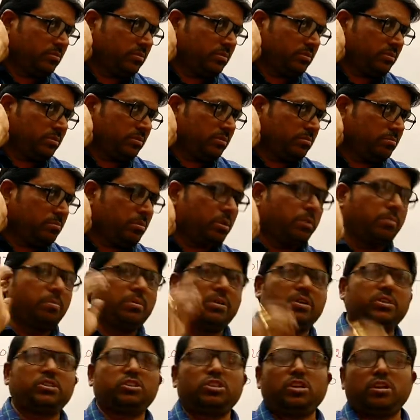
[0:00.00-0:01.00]
preparation
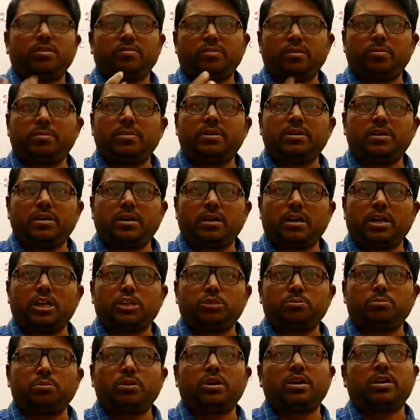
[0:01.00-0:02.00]
of amended cash book
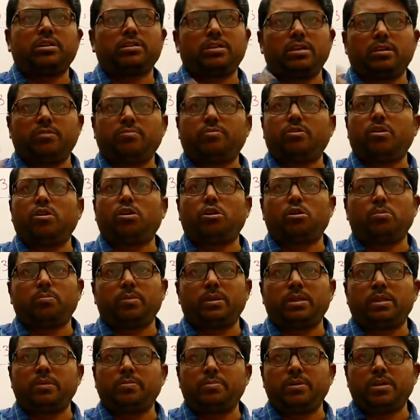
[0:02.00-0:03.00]
and then followed by the
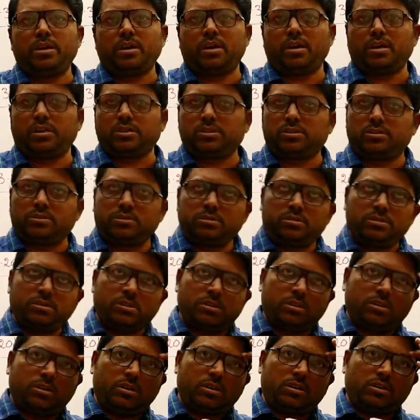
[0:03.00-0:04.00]
BRS.
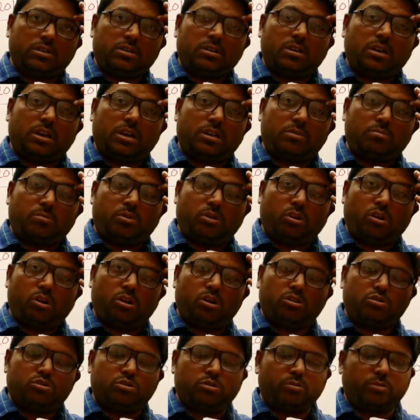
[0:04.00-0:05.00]
That model also
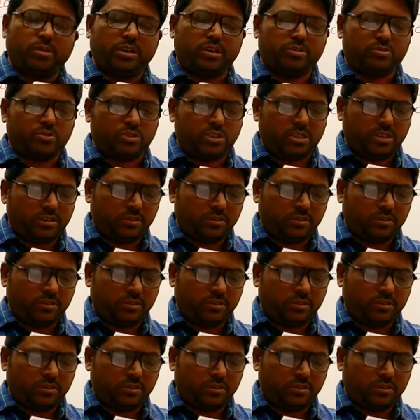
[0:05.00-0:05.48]
we have seen.